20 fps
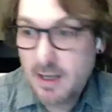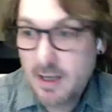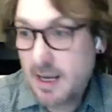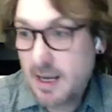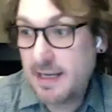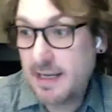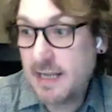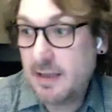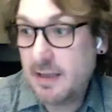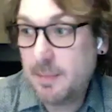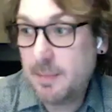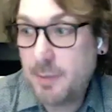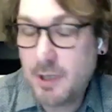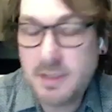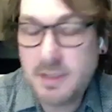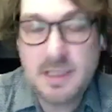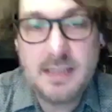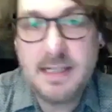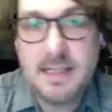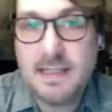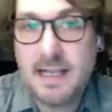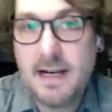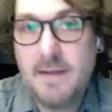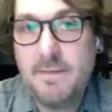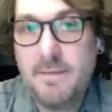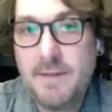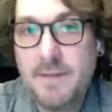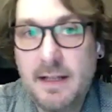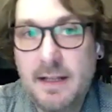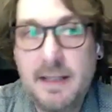and yet the person says I
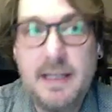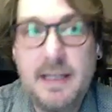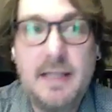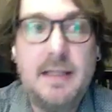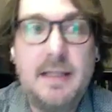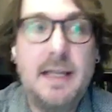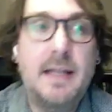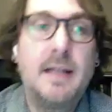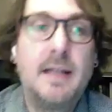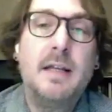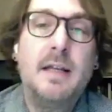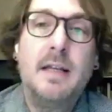didn't feel anything.